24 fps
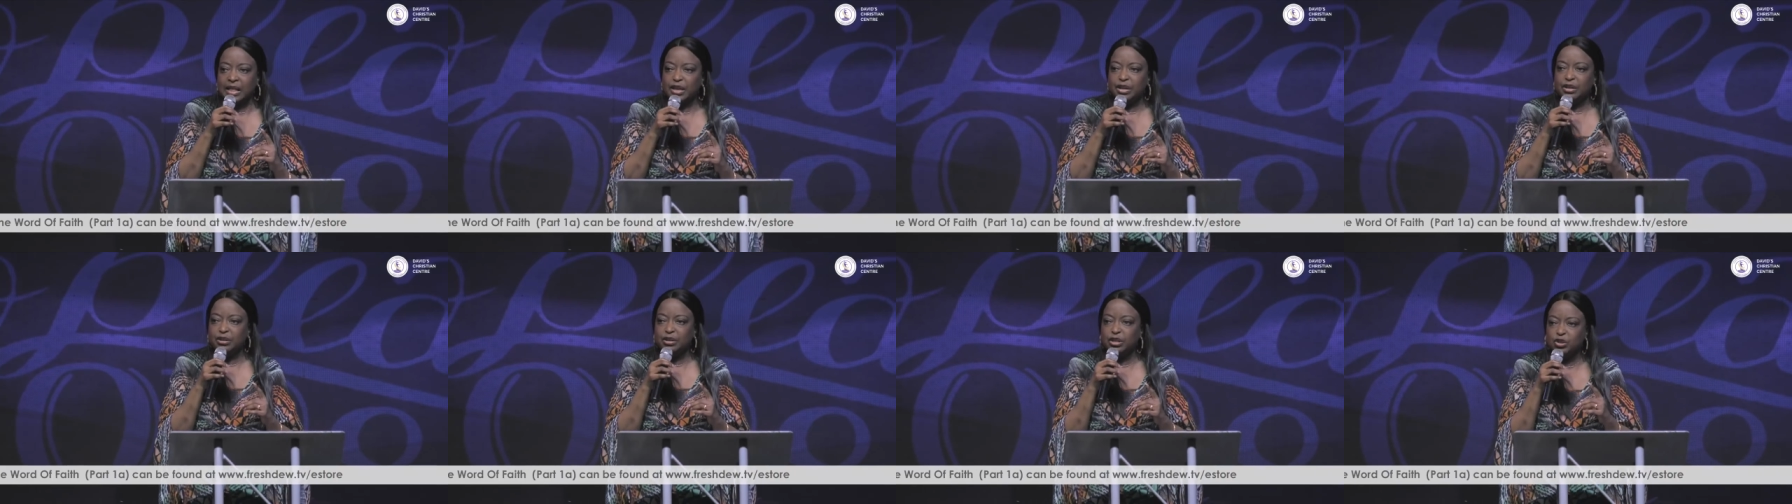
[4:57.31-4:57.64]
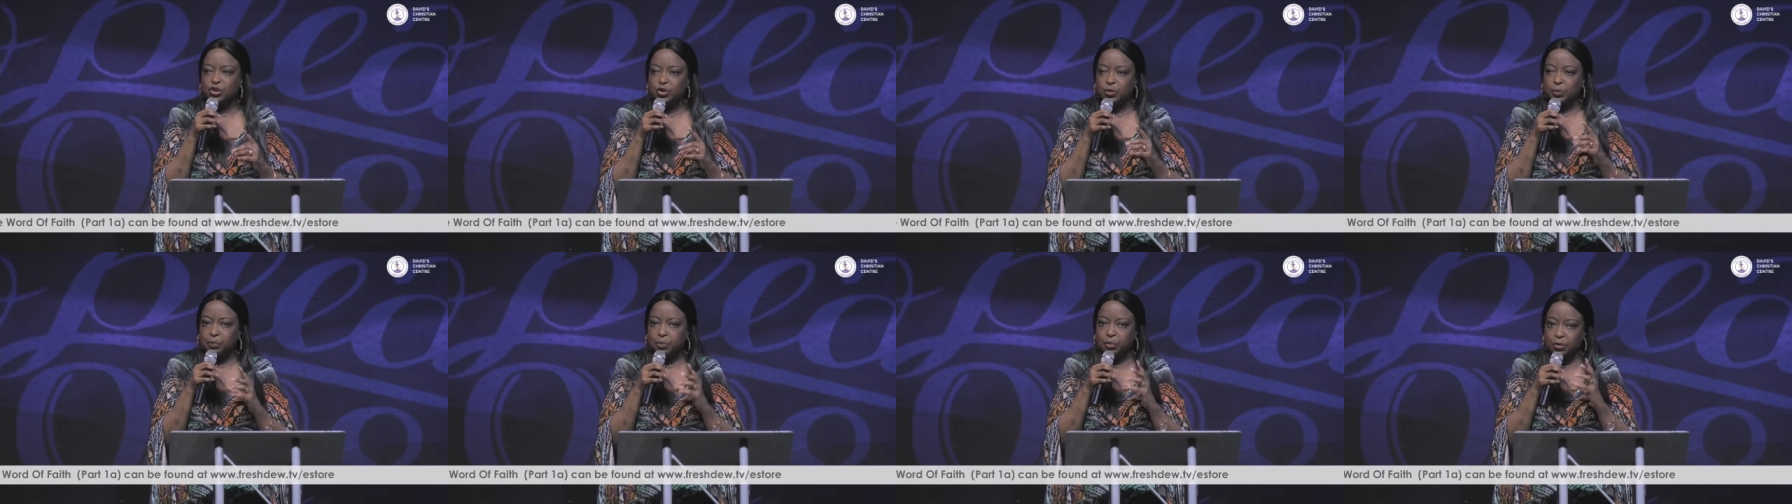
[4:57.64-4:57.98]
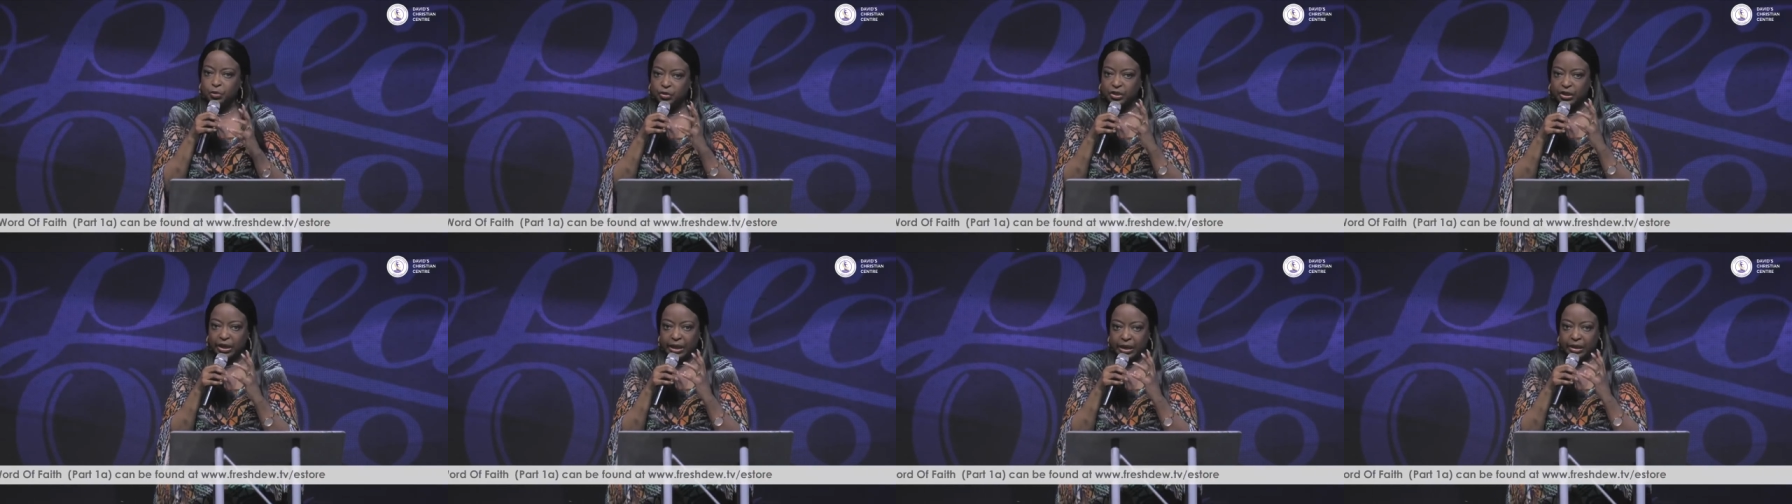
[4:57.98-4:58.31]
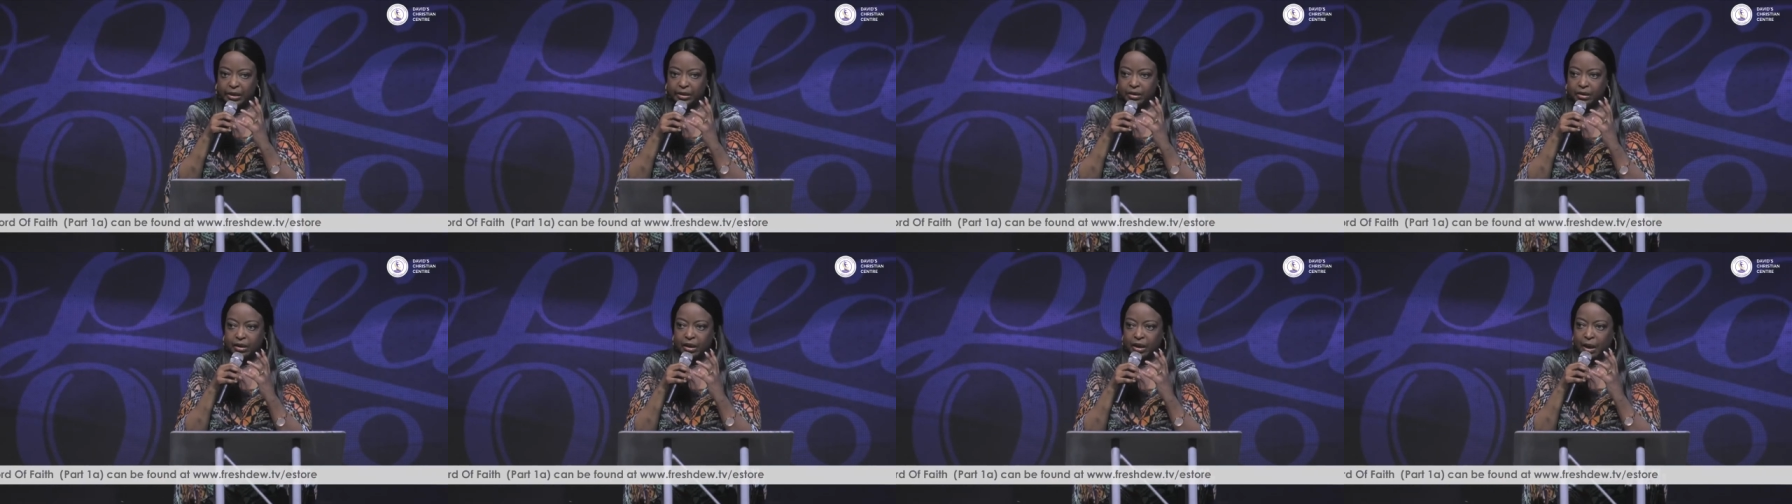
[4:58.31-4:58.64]
that you need to put
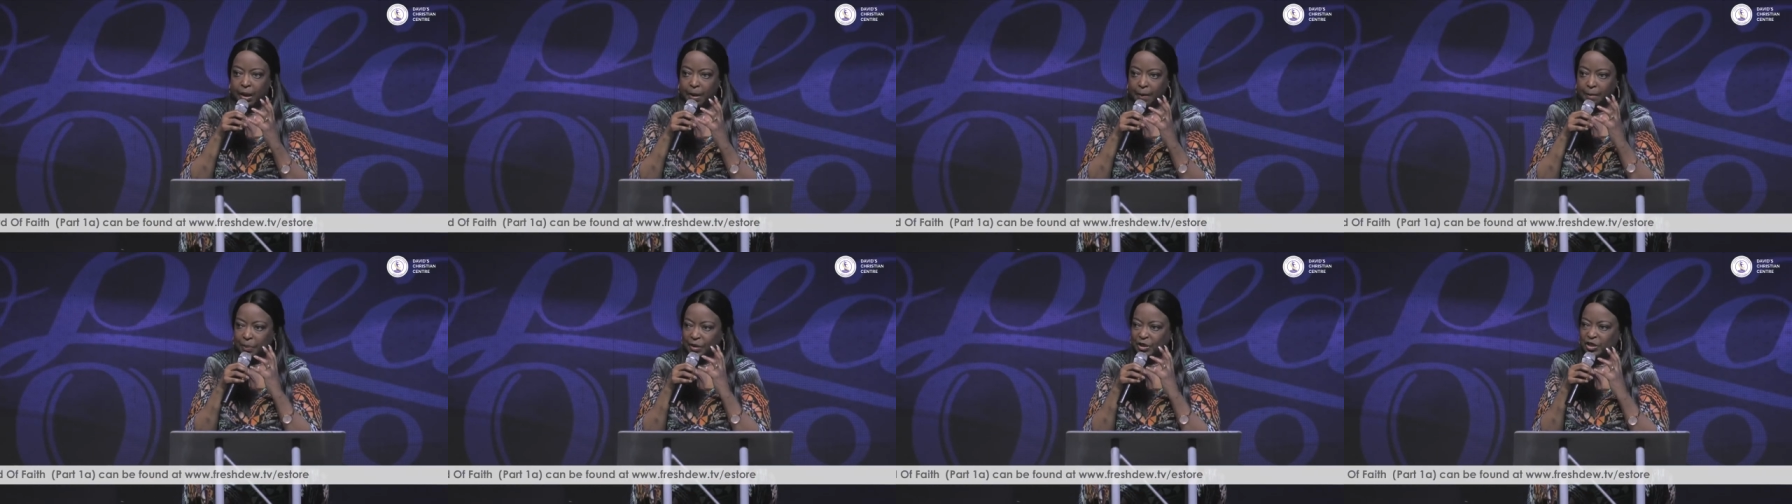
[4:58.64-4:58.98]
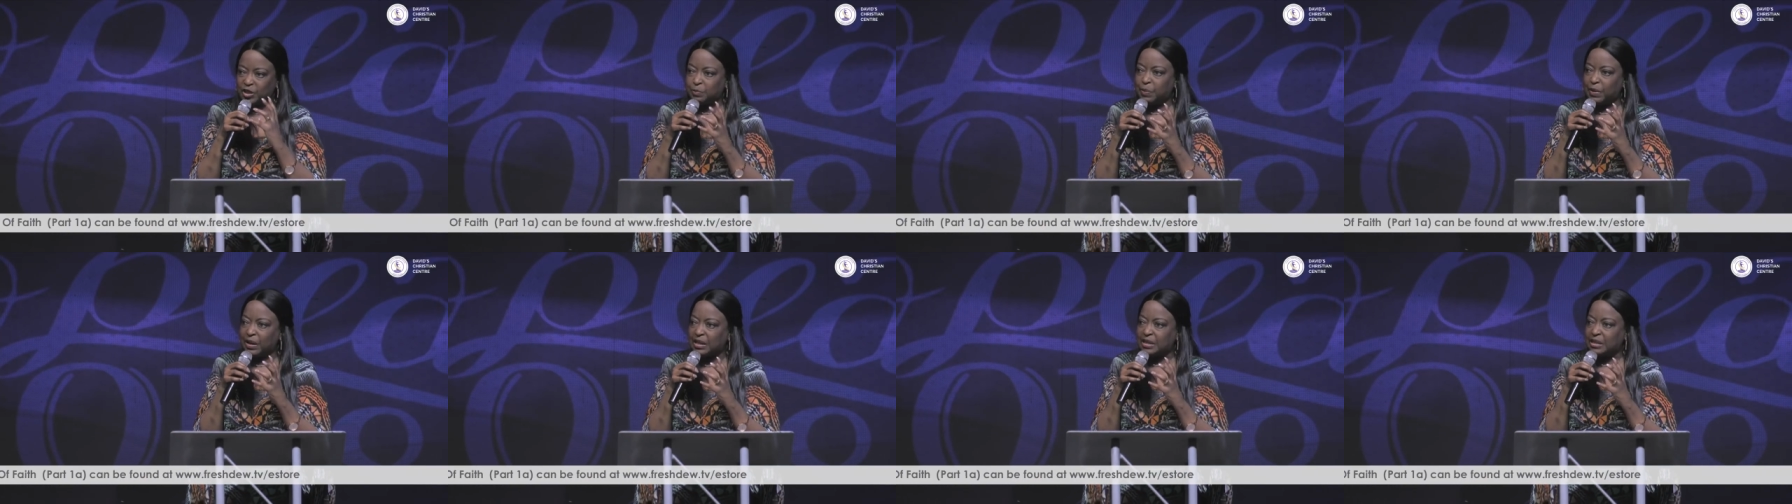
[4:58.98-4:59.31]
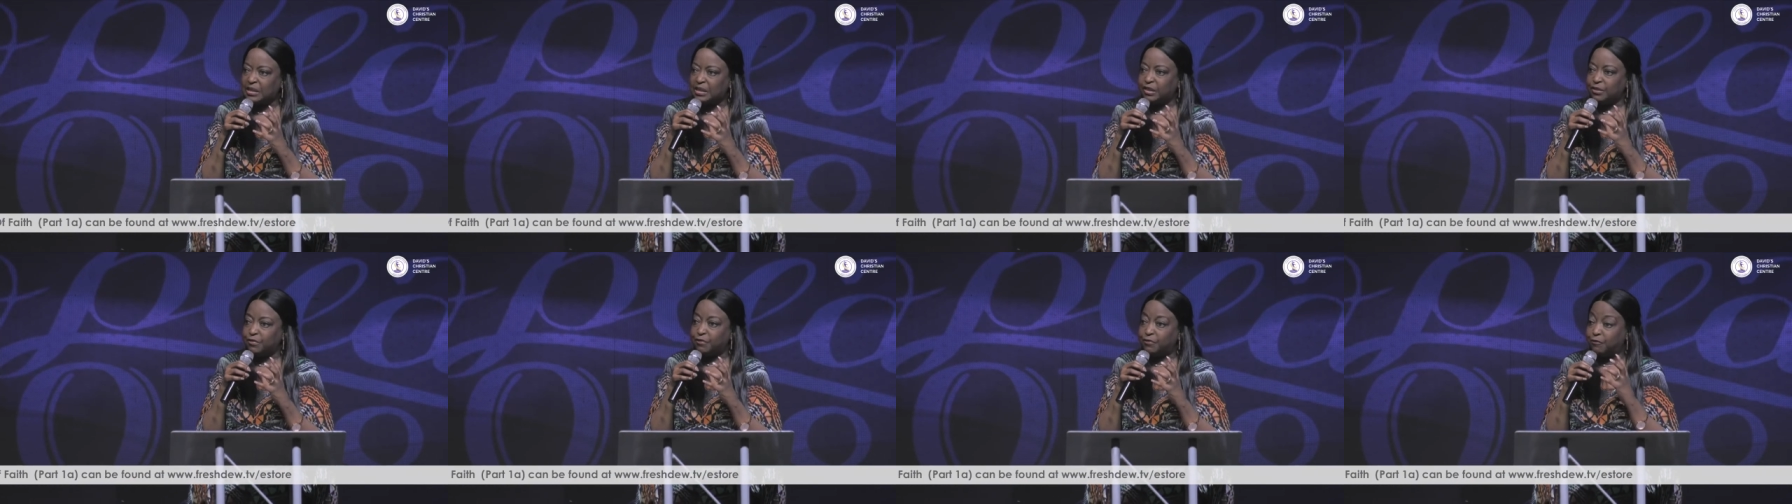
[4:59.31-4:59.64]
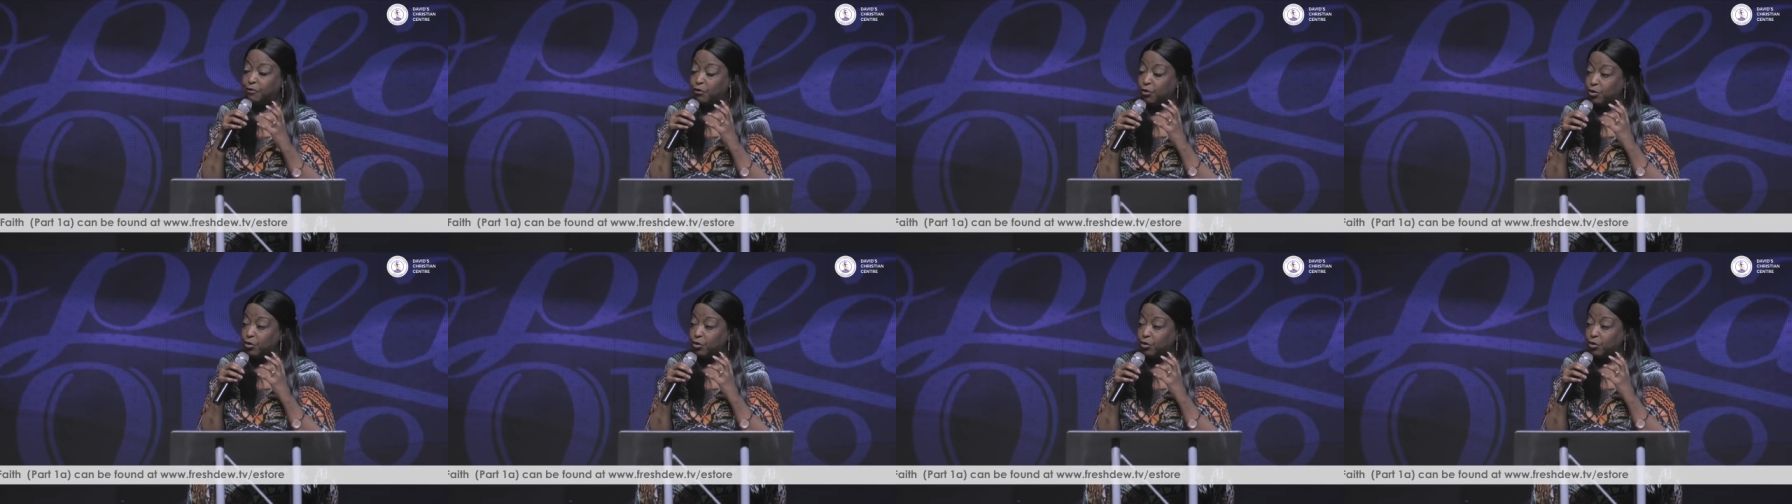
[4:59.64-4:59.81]
in perspective